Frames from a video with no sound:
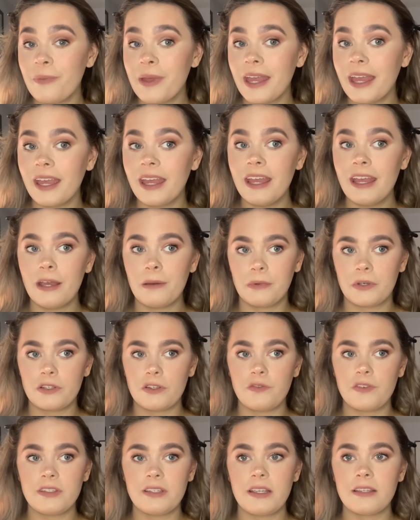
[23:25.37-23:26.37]
it, because
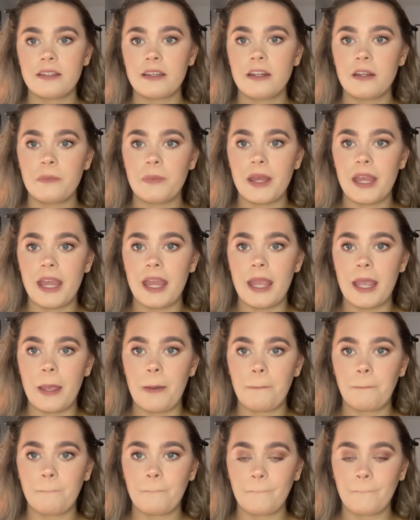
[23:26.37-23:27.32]
obviously it's going to be